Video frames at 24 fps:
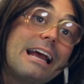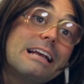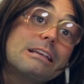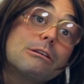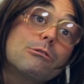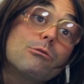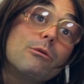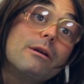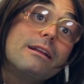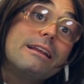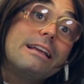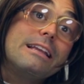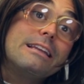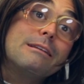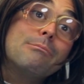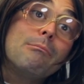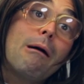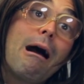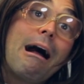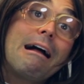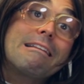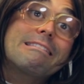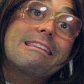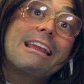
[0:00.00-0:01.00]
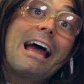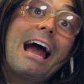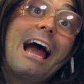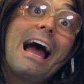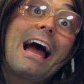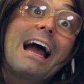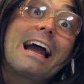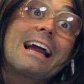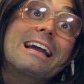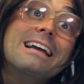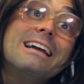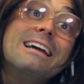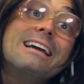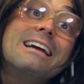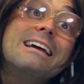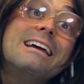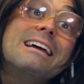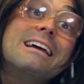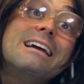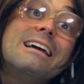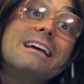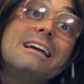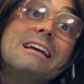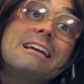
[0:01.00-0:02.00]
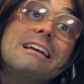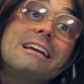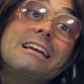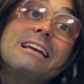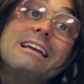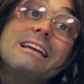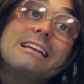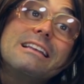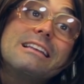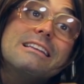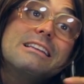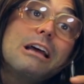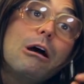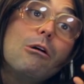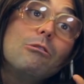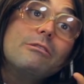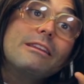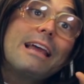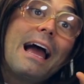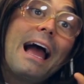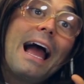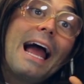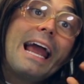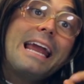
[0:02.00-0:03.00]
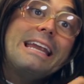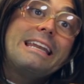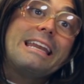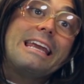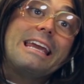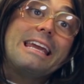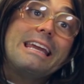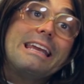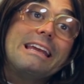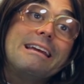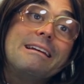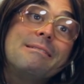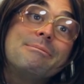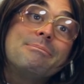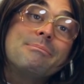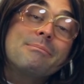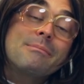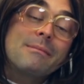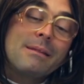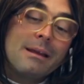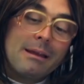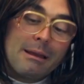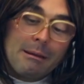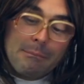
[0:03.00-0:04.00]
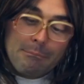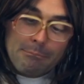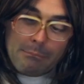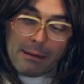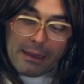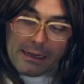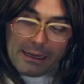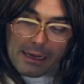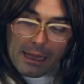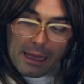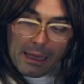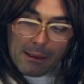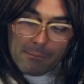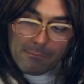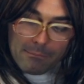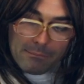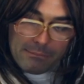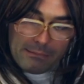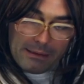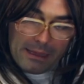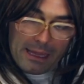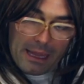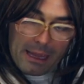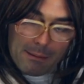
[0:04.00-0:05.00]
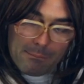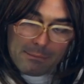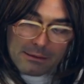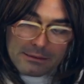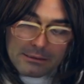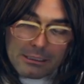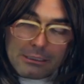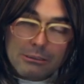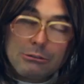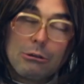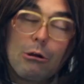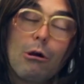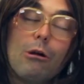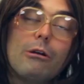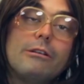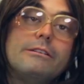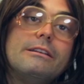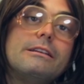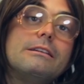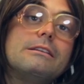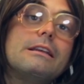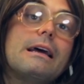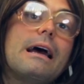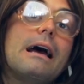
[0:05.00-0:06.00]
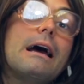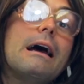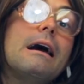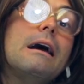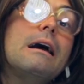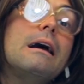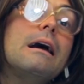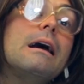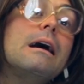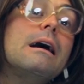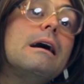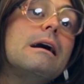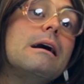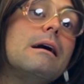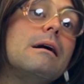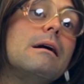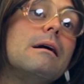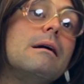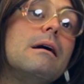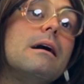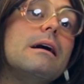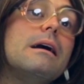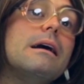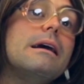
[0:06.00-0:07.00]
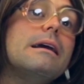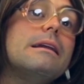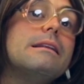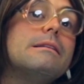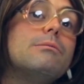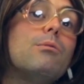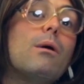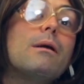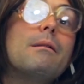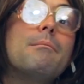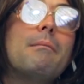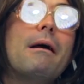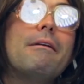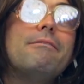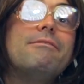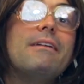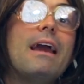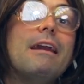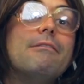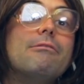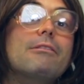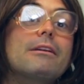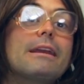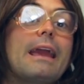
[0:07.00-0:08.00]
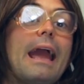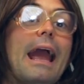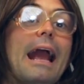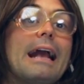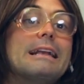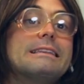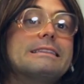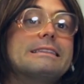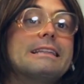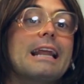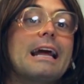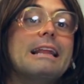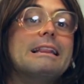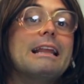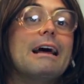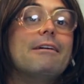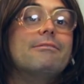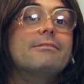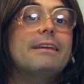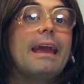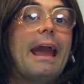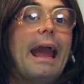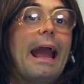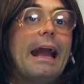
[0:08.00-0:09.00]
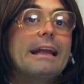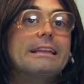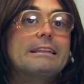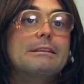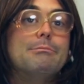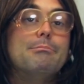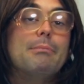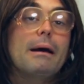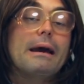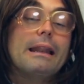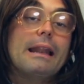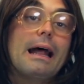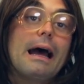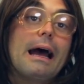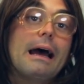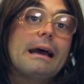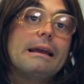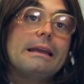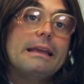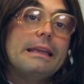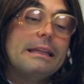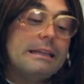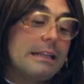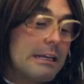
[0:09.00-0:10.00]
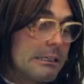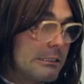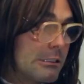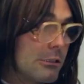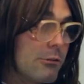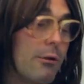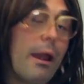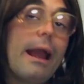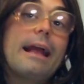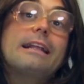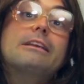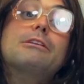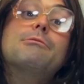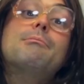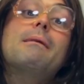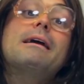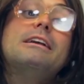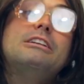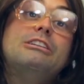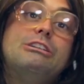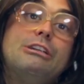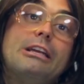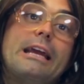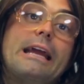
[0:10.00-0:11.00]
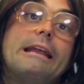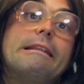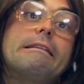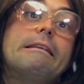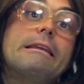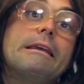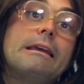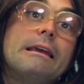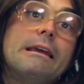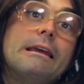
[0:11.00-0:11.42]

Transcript: has a really small tongue. It's so tiny. But, yeah, Mr. George is one of my favorite cats, and I love cats, but, he does scratch my shit.